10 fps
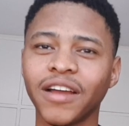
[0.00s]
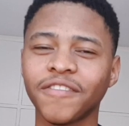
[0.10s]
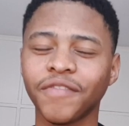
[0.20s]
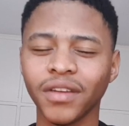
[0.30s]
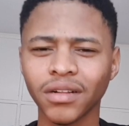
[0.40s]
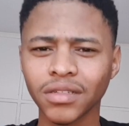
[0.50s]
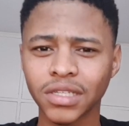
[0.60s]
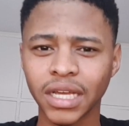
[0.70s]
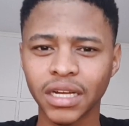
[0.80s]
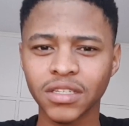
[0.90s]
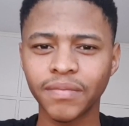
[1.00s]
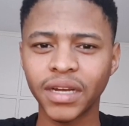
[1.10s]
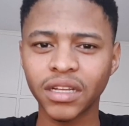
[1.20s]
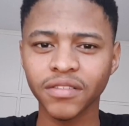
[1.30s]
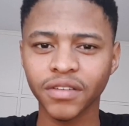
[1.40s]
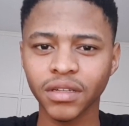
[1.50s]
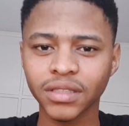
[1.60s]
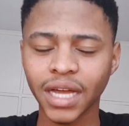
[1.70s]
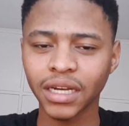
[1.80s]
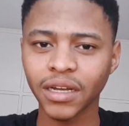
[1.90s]
feel to get into the medical
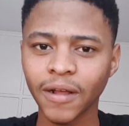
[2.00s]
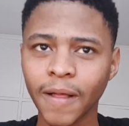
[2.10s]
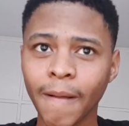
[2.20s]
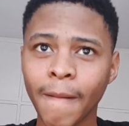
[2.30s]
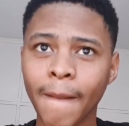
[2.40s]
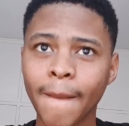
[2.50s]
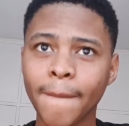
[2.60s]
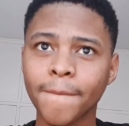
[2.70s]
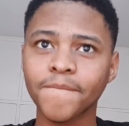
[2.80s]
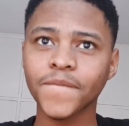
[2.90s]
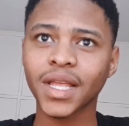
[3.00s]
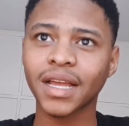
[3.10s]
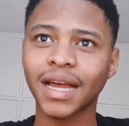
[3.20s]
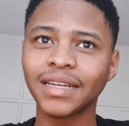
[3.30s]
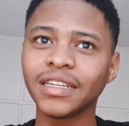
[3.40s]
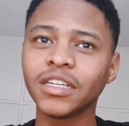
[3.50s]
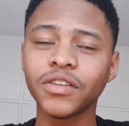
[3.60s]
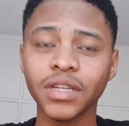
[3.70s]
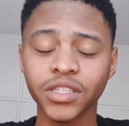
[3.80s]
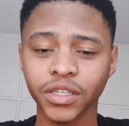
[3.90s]
field kind of
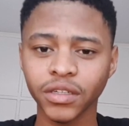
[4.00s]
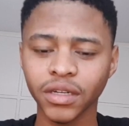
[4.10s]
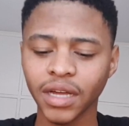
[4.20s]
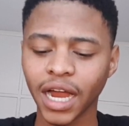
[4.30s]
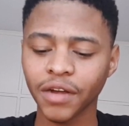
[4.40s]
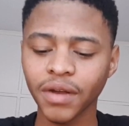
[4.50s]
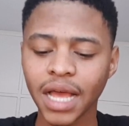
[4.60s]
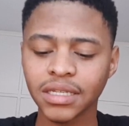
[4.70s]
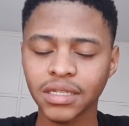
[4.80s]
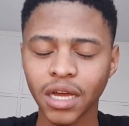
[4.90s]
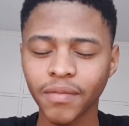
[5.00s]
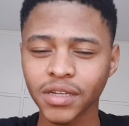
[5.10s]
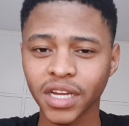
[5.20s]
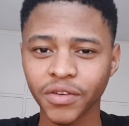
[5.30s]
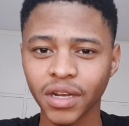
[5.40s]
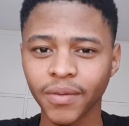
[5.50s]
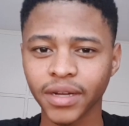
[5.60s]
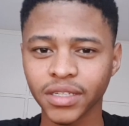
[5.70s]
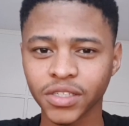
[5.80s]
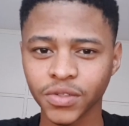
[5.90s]
increased, you know. I realized just how much I really
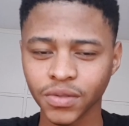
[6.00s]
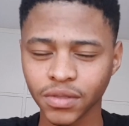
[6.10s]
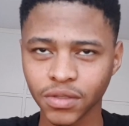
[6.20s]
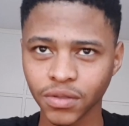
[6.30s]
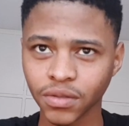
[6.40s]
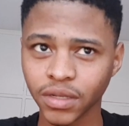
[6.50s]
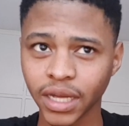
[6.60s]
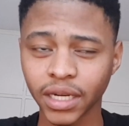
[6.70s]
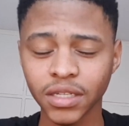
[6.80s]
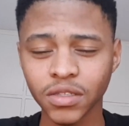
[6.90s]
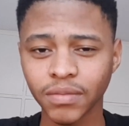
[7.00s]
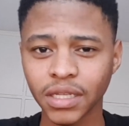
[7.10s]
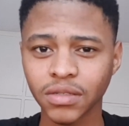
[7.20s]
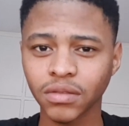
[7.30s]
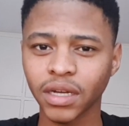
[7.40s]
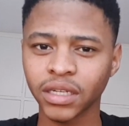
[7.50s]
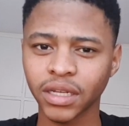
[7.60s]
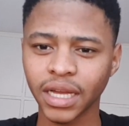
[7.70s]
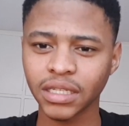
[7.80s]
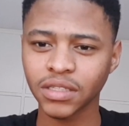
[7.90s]
wanted to do to get into med school
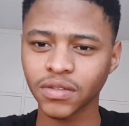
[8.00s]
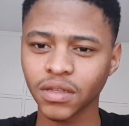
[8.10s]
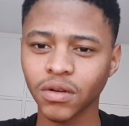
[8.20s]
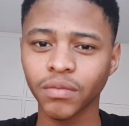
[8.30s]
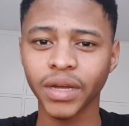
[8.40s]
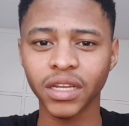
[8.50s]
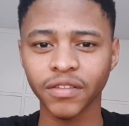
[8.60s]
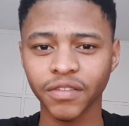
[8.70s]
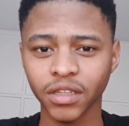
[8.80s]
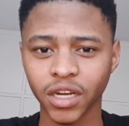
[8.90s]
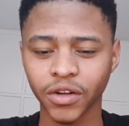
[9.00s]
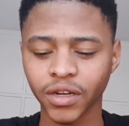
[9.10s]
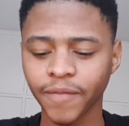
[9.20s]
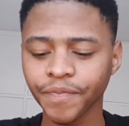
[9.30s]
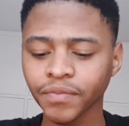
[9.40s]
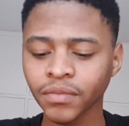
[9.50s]
and get into the whole medical field career.